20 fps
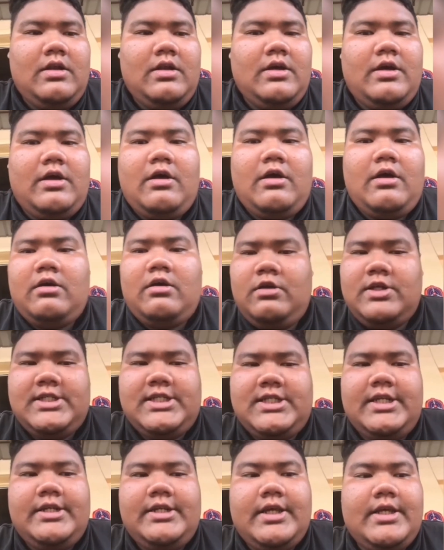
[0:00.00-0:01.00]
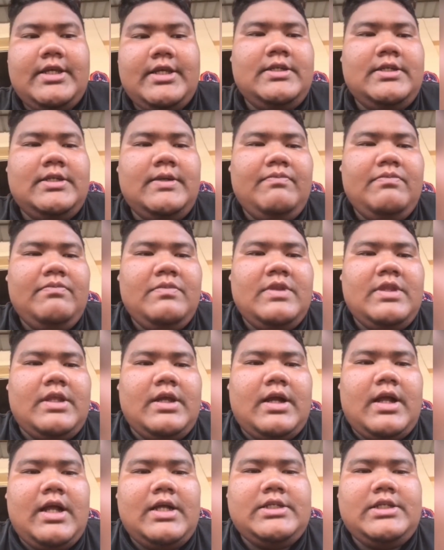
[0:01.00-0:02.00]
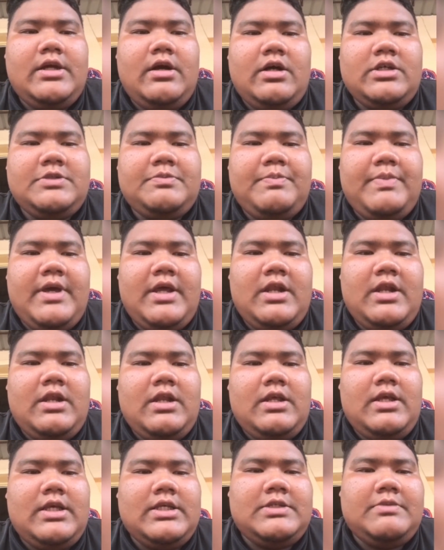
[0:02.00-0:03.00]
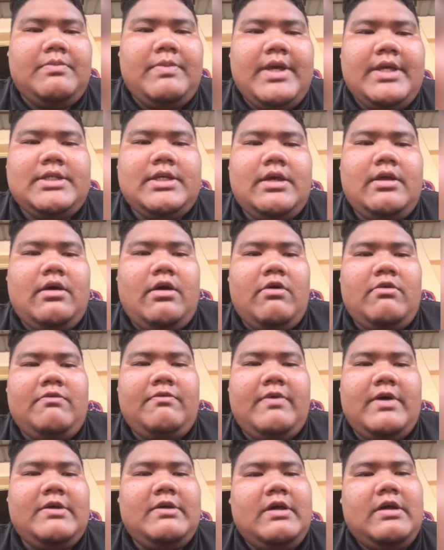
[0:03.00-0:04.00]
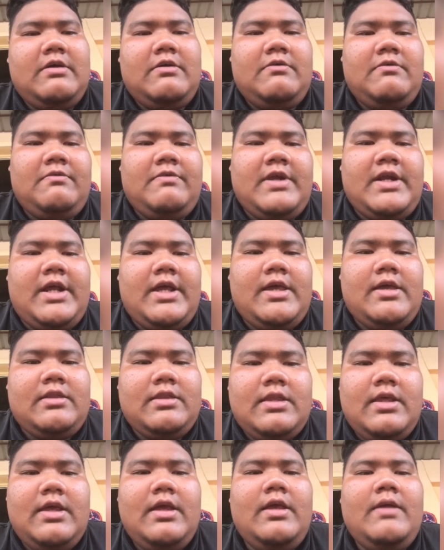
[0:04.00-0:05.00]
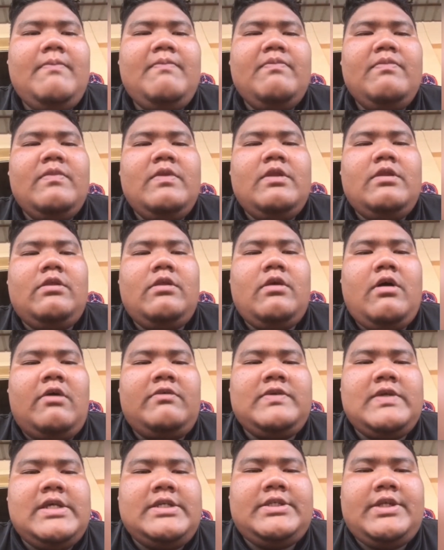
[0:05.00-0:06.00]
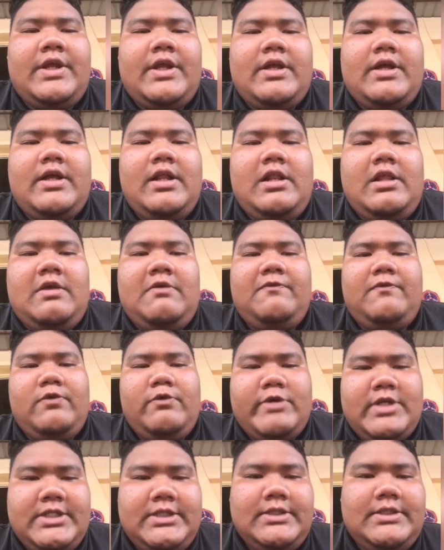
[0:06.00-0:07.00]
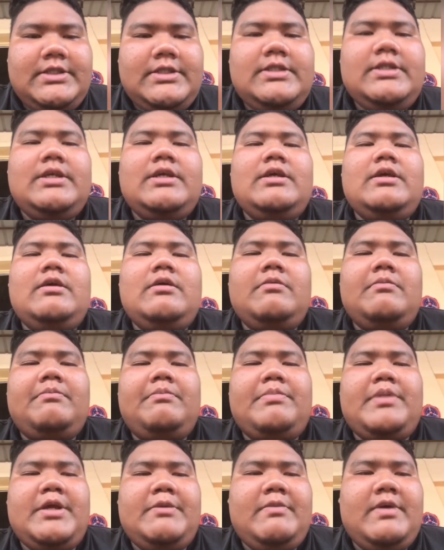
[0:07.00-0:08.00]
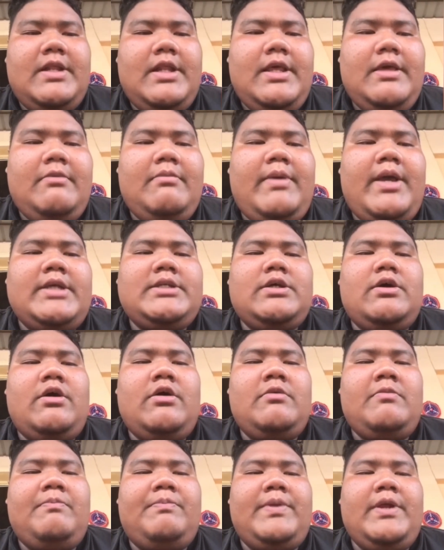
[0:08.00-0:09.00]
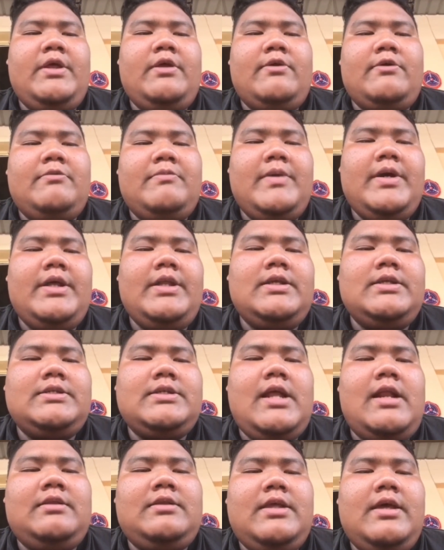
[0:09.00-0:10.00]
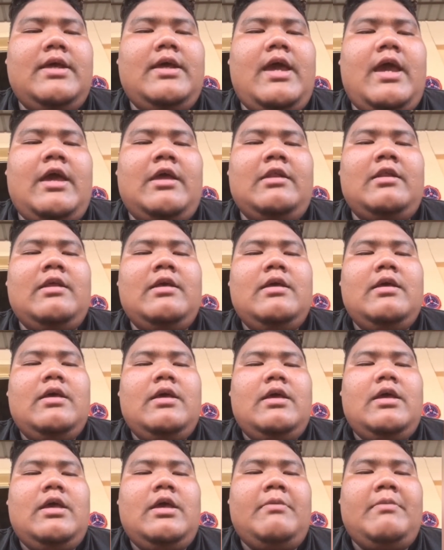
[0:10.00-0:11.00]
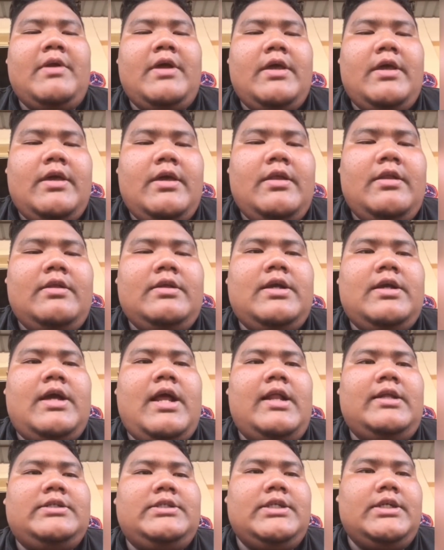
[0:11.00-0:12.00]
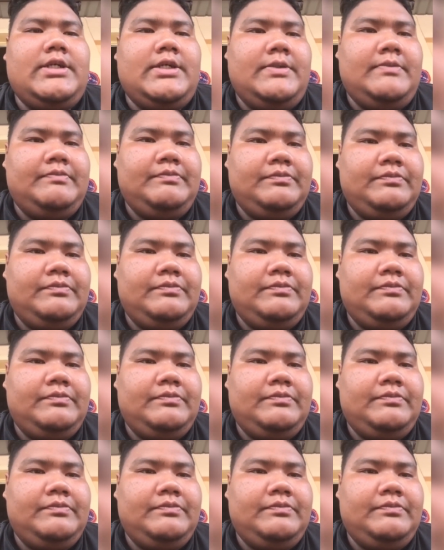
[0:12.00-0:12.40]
The conclusion is the culture of Spain is based on variety of historical influence, primarily based on pre-Roman, Celtic, and Iberian culture.